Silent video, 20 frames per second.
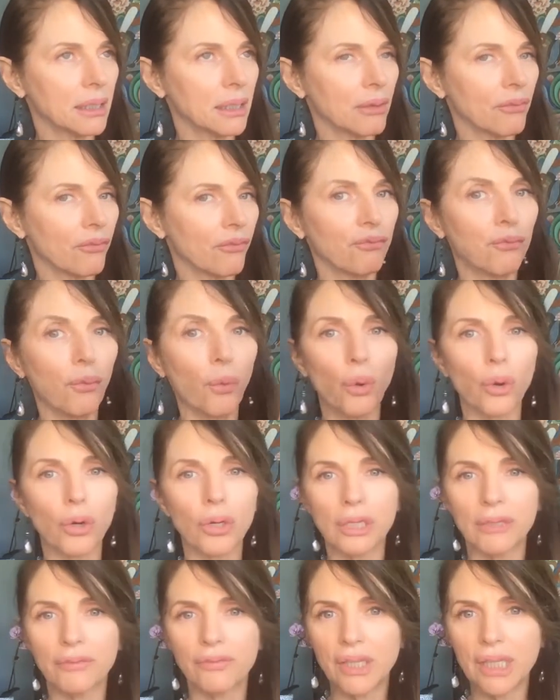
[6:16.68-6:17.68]
4
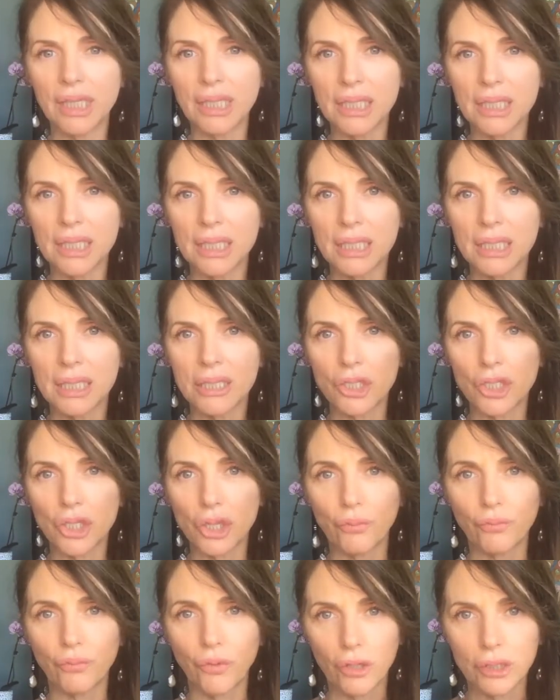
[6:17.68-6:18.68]
of these so
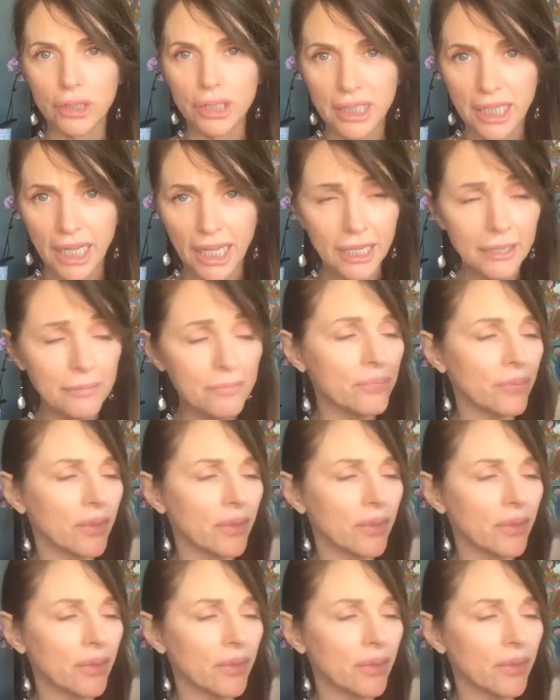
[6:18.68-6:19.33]
far today.